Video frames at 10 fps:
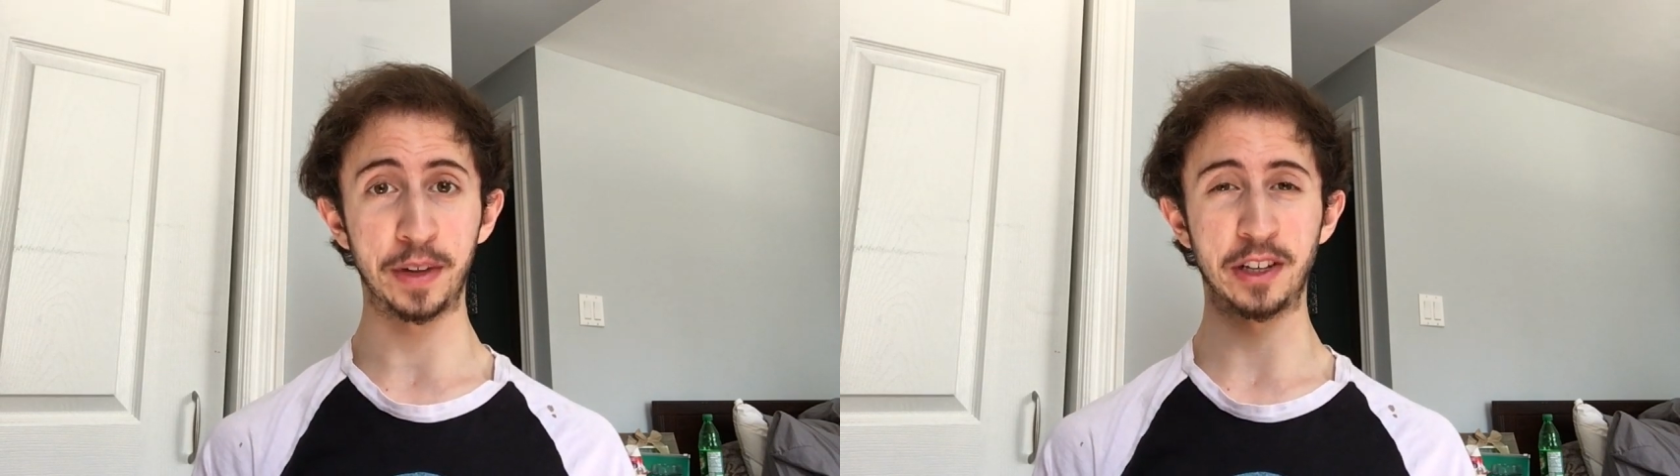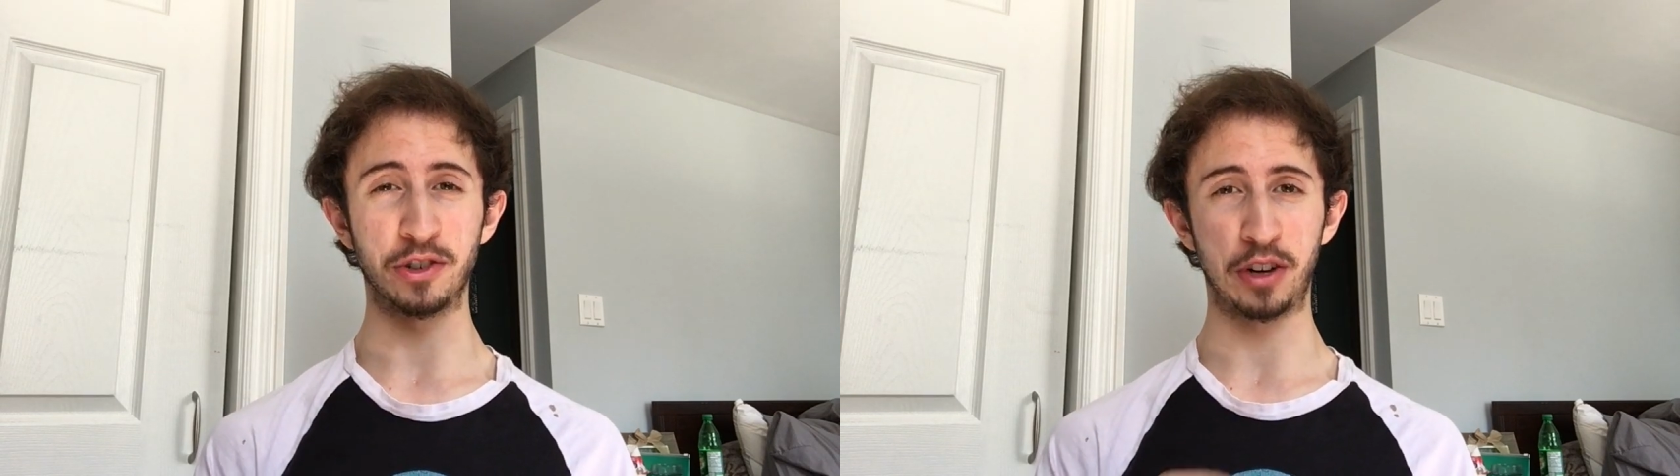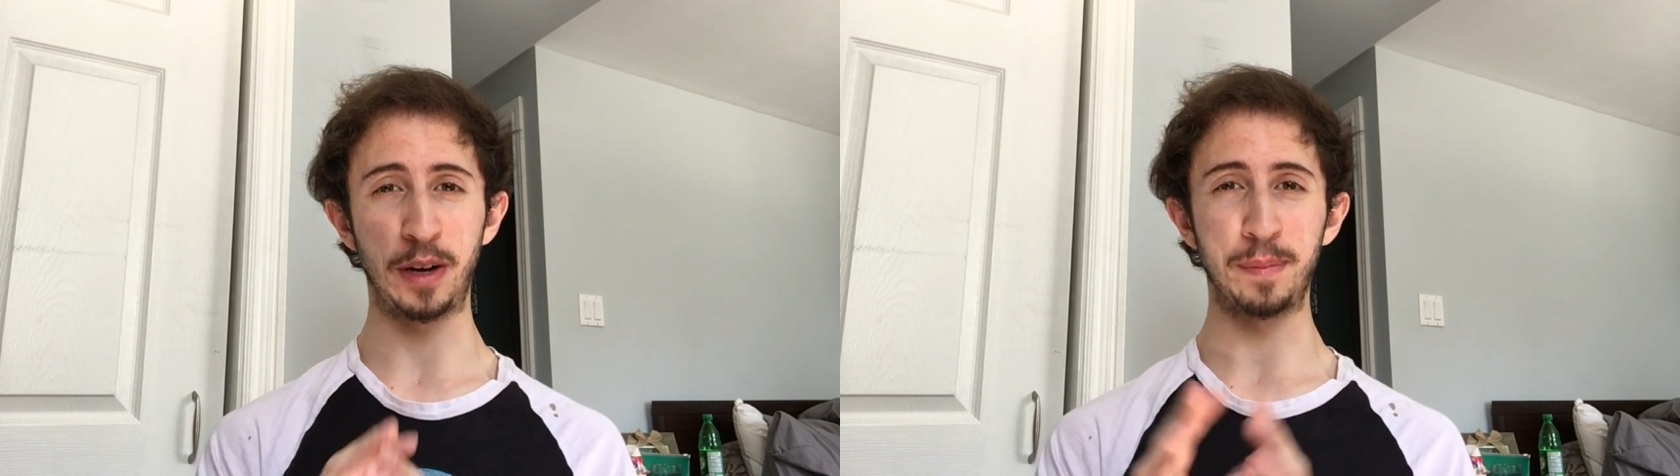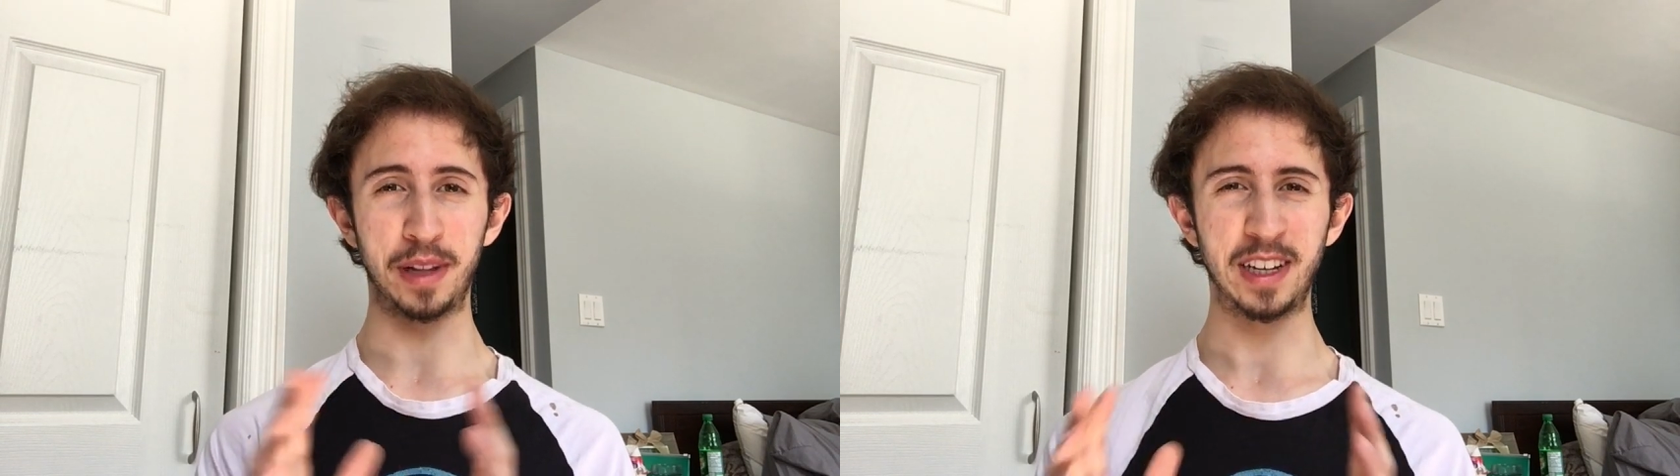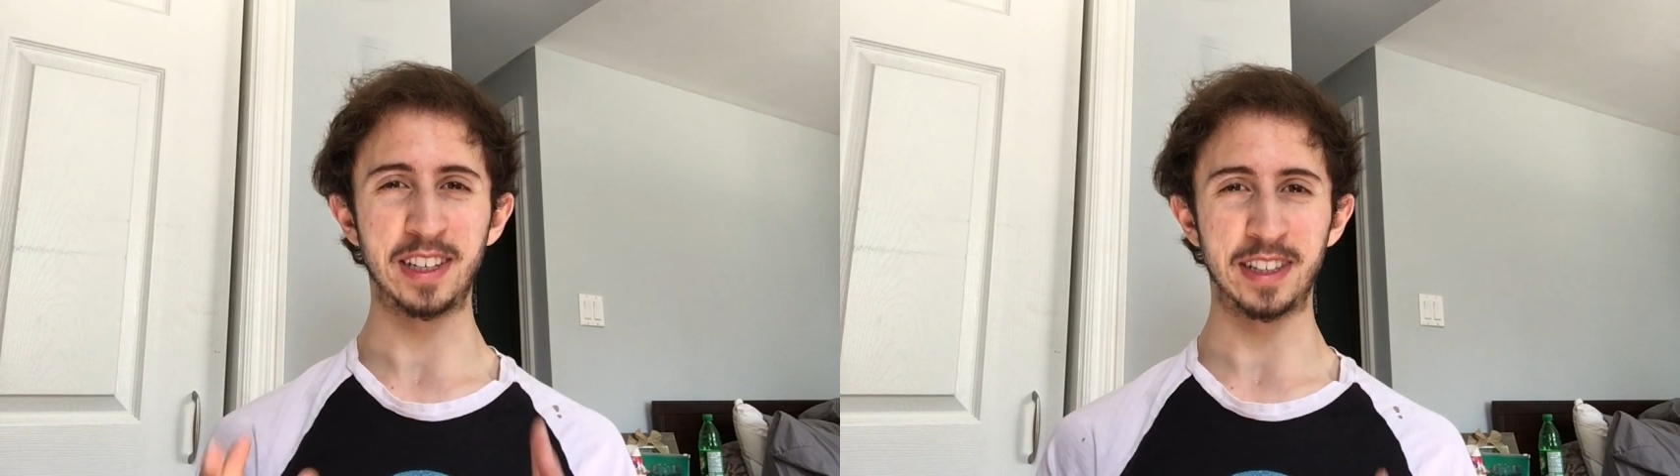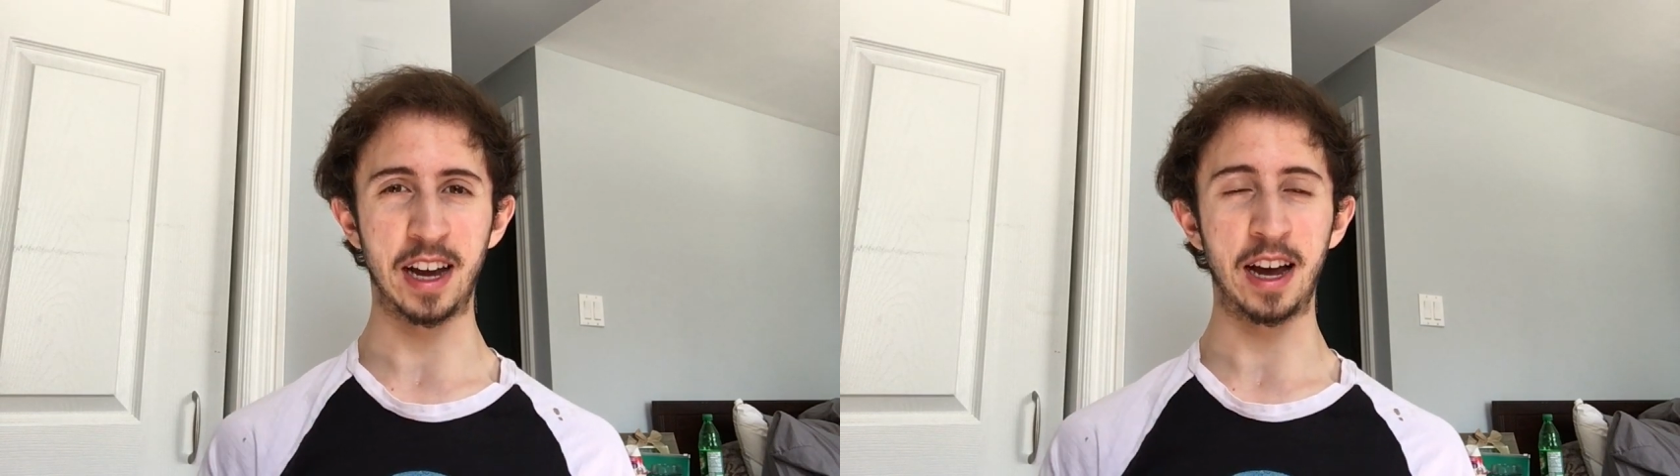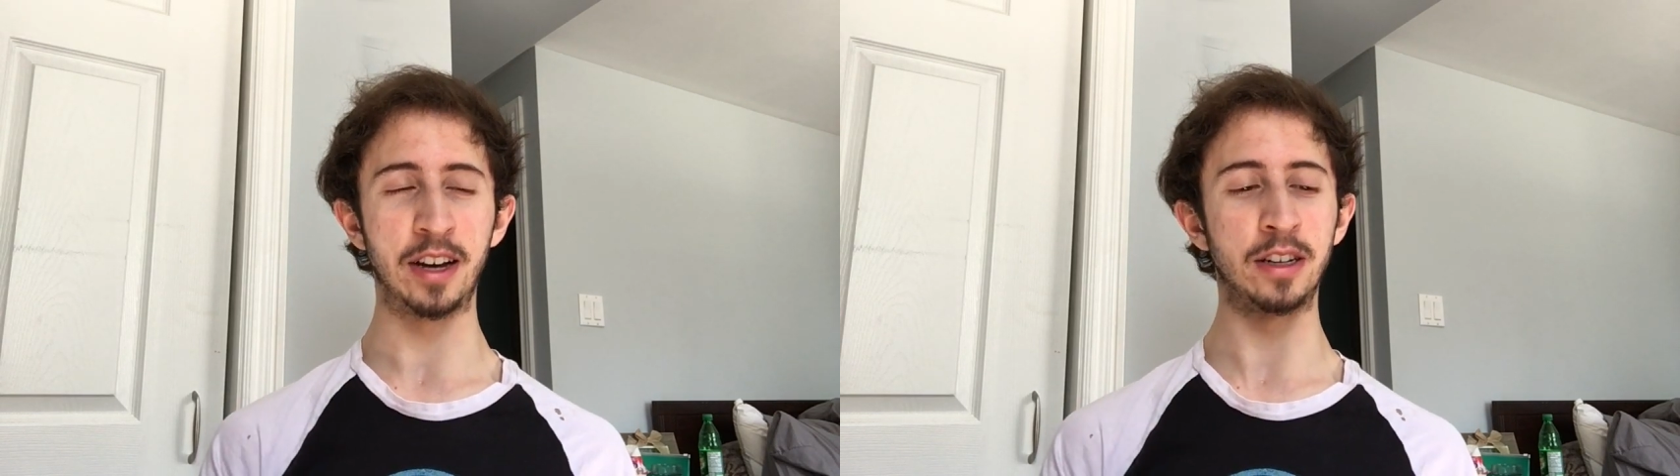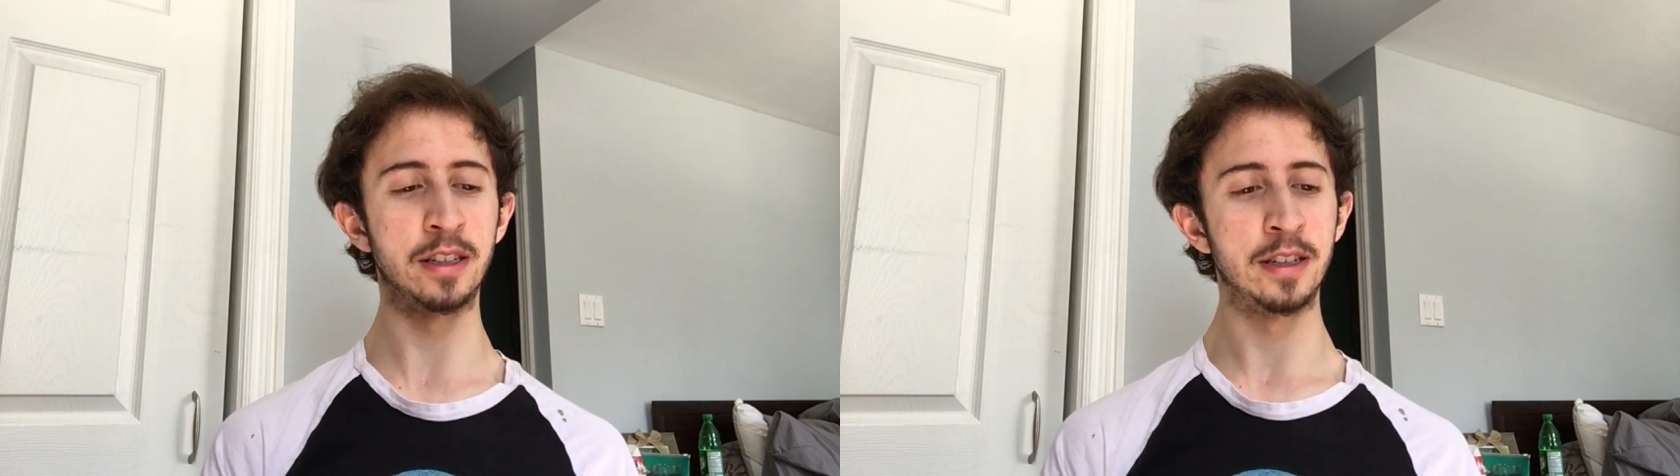like screenplay
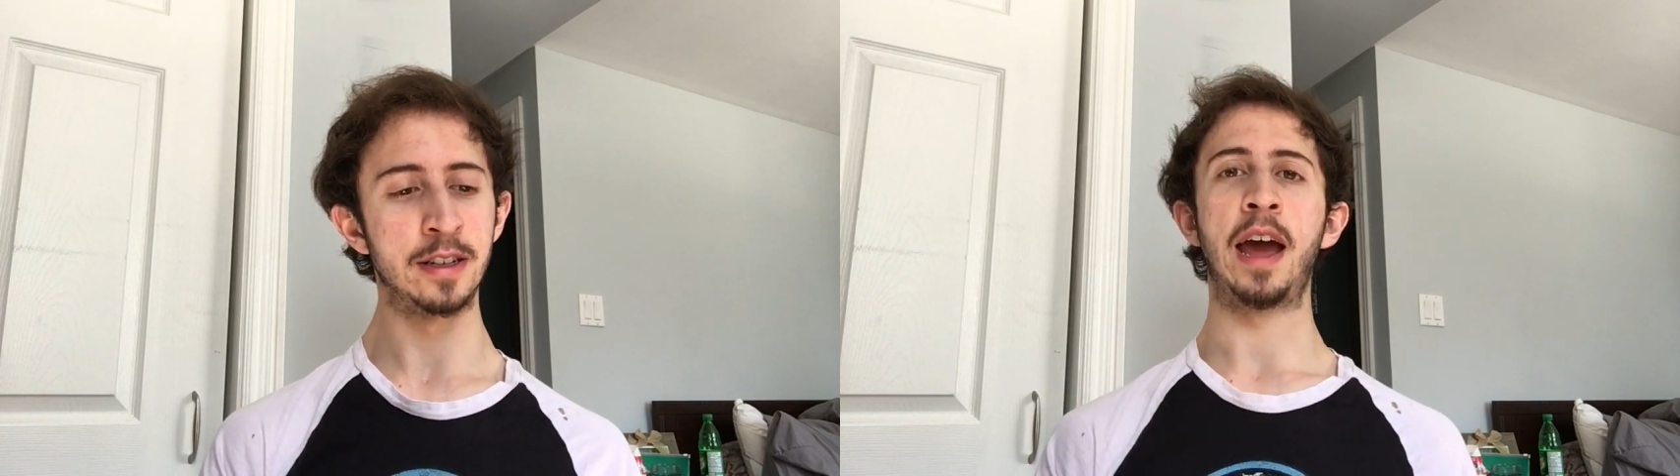style.